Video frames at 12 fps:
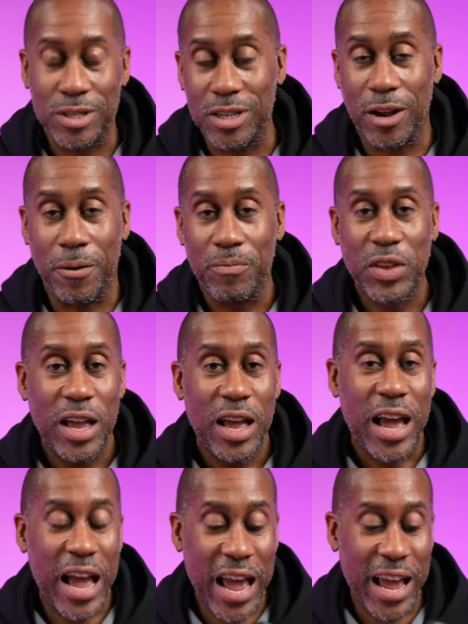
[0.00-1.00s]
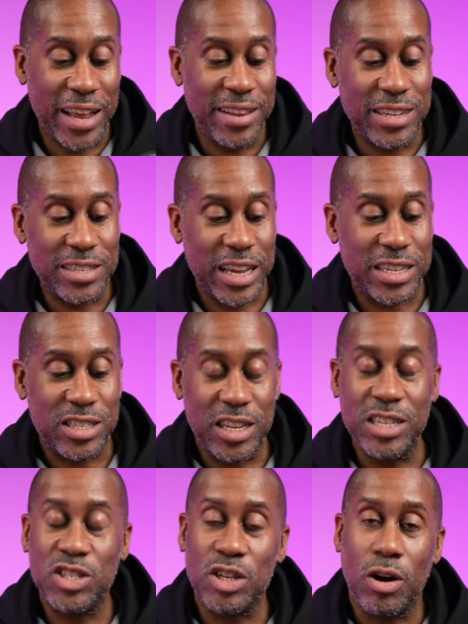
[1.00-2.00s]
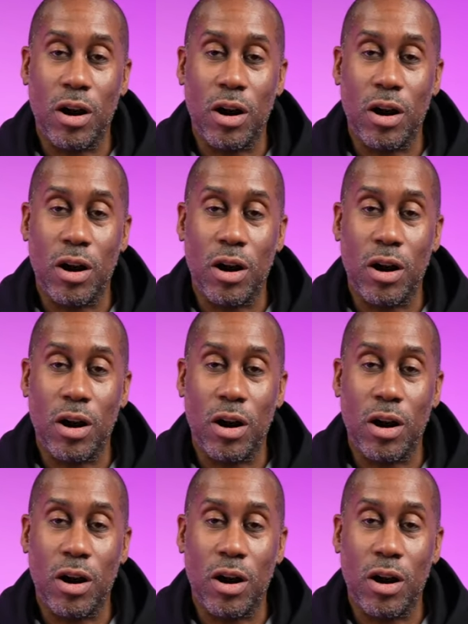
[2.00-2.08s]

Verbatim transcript: So, and this extension